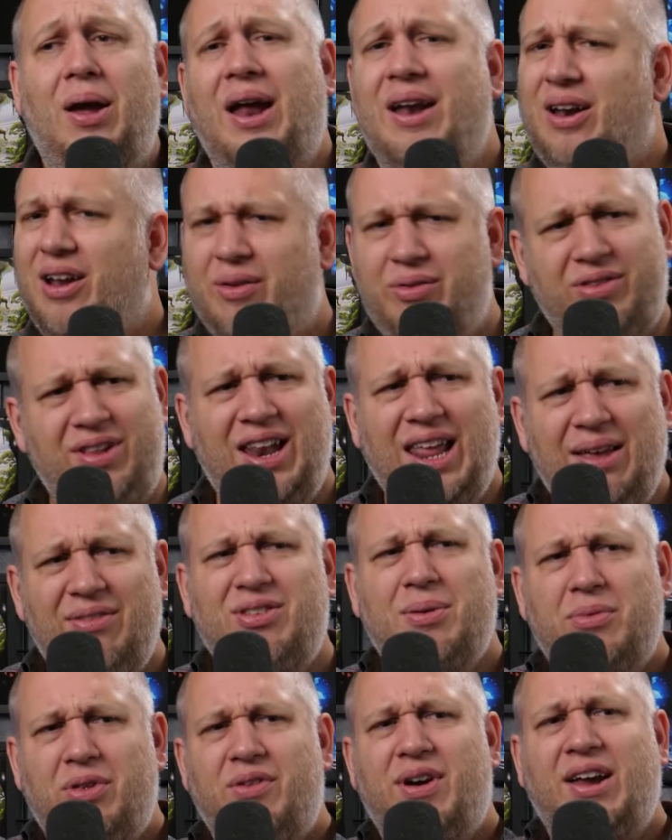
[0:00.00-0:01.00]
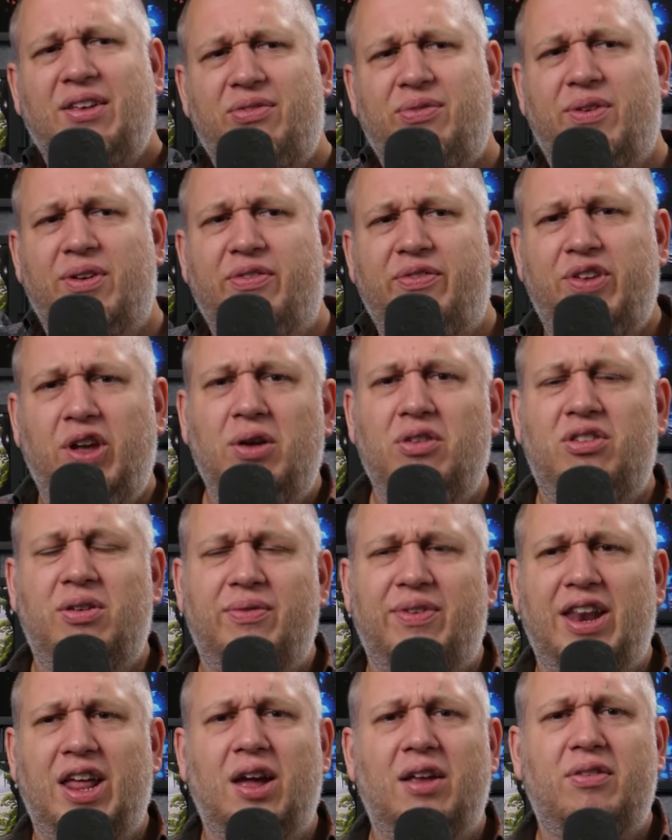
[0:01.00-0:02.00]
And I'll leave some of the rest for future
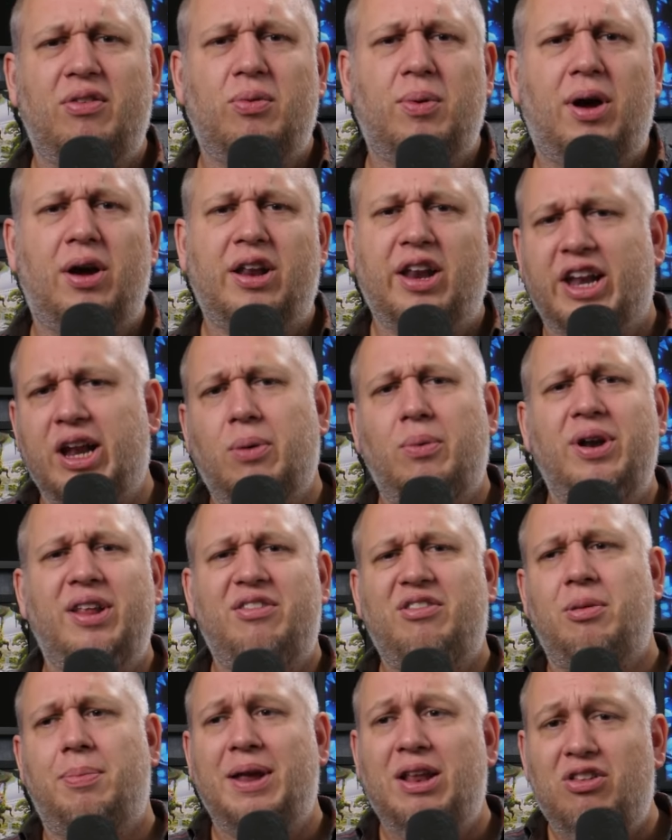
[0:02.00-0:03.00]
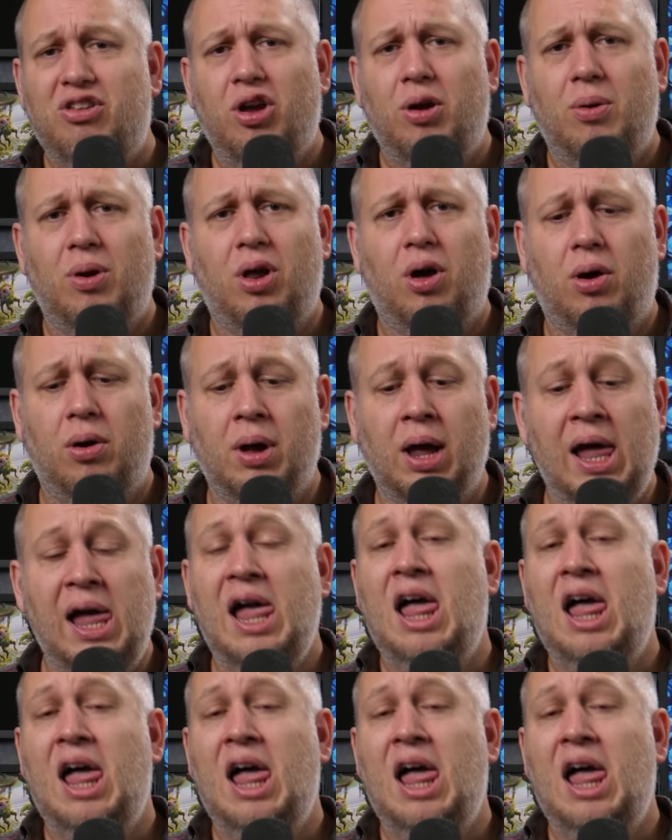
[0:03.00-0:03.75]
videos as well, because I don't want this to be too long.